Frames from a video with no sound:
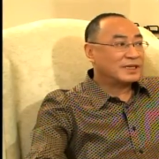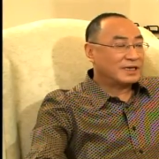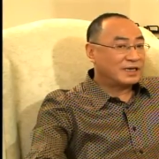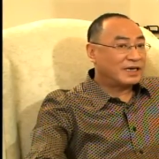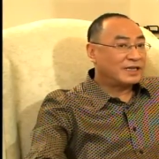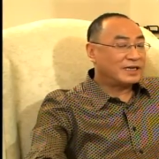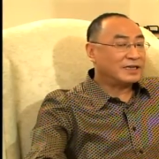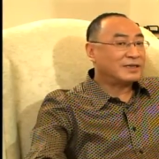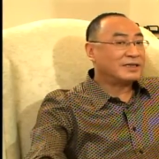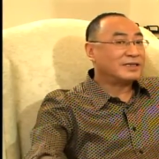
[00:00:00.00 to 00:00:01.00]
Yeah. And
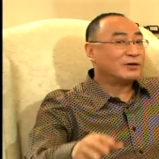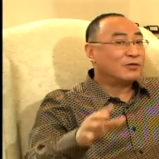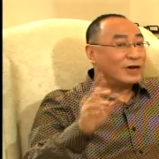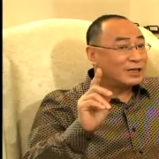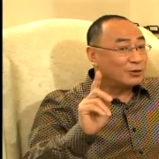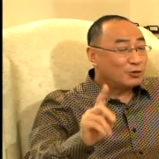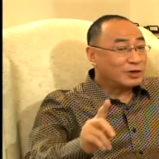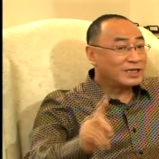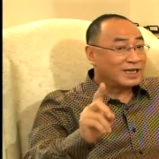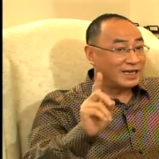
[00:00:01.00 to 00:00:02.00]
then the one who
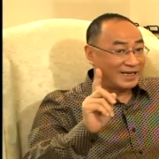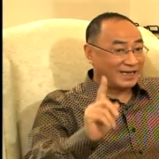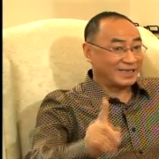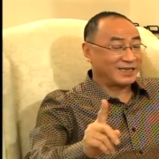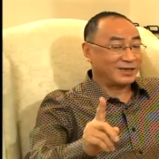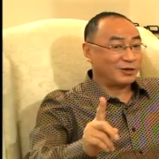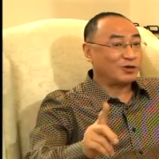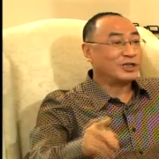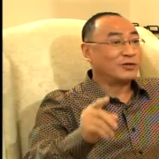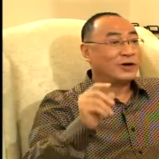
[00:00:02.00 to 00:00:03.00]
can elect
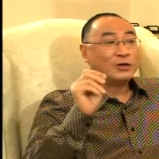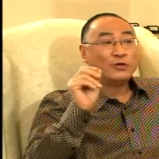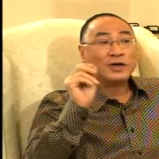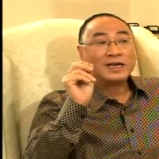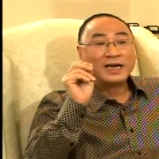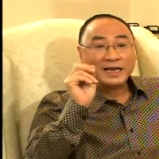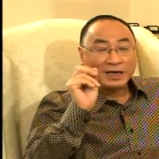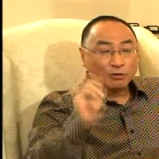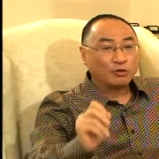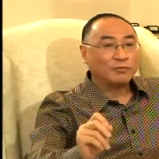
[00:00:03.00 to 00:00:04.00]
or the one who are
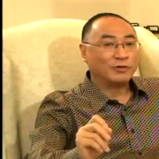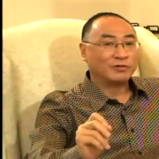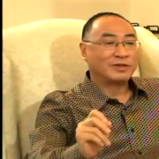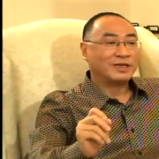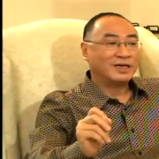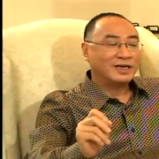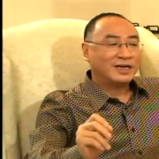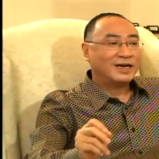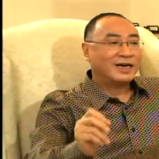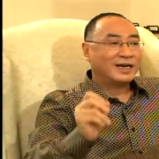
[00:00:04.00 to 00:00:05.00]
allowed to vote
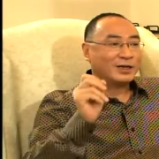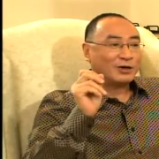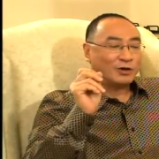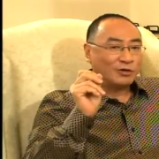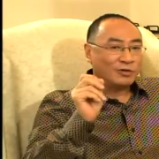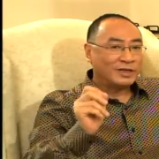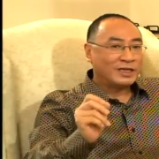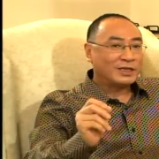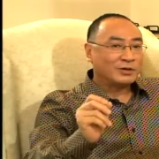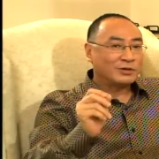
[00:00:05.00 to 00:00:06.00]
are
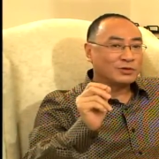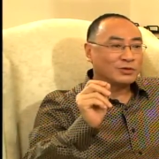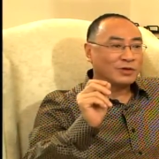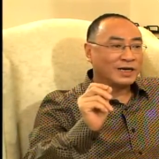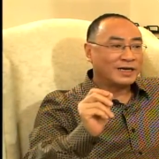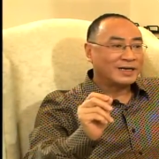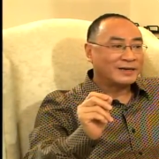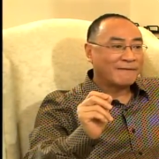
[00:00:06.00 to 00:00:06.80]
only those who are